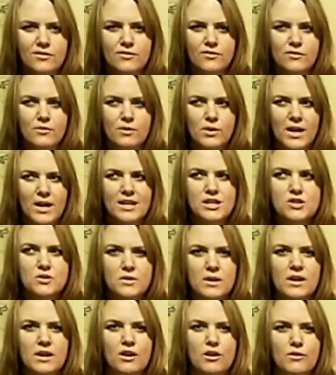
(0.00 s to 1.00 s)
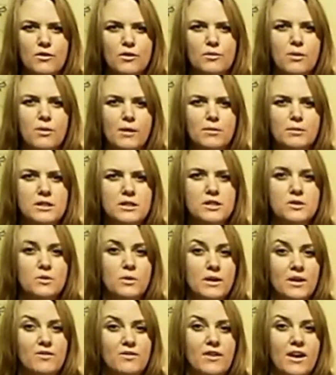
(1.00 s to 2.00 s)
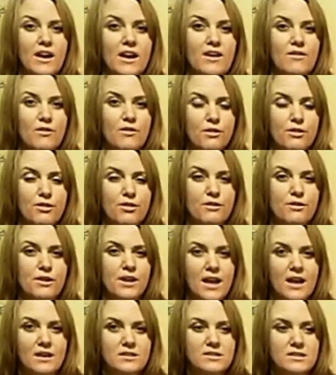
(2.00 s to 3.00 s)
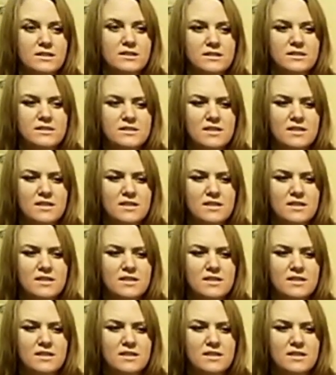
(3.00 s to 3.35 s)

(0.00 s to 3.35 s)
when I drink over probably 25 or 30 ounces,